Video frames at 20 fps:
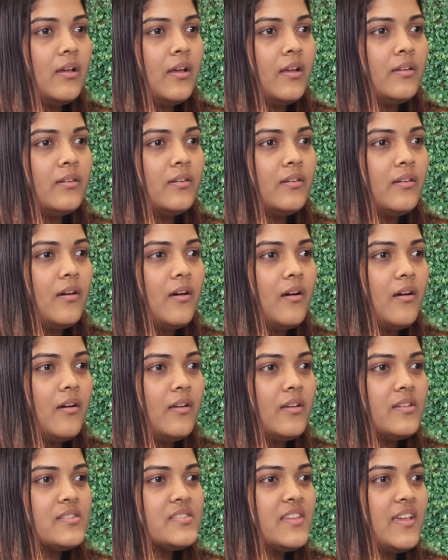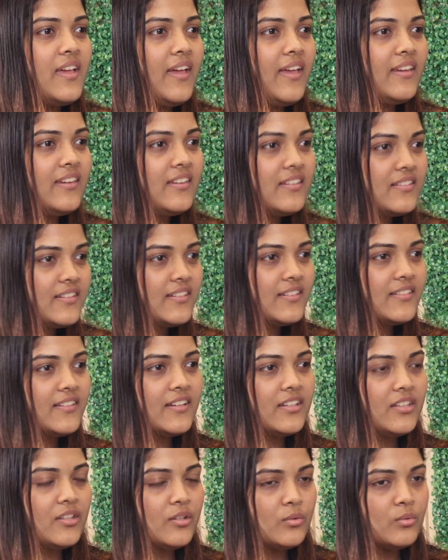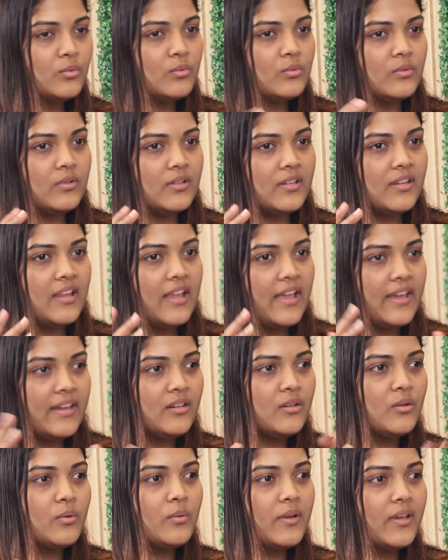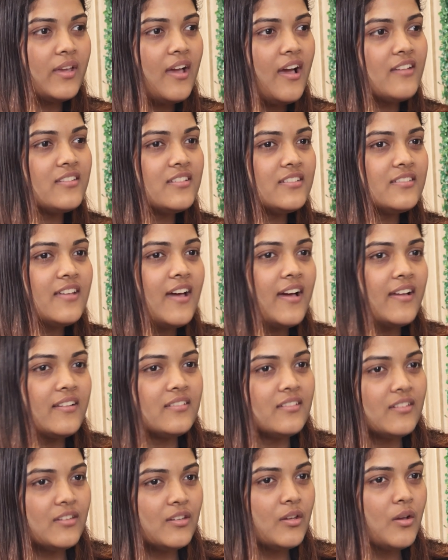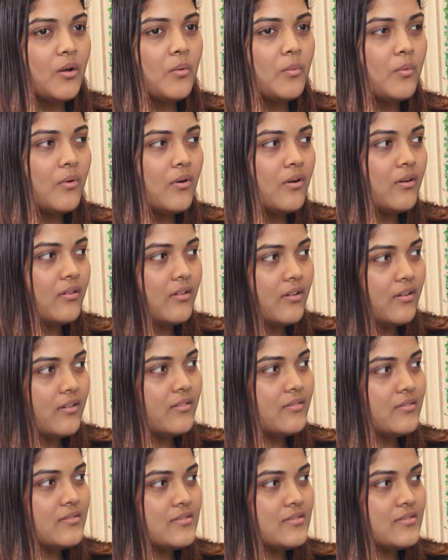And is there anything that you like doing other than your work?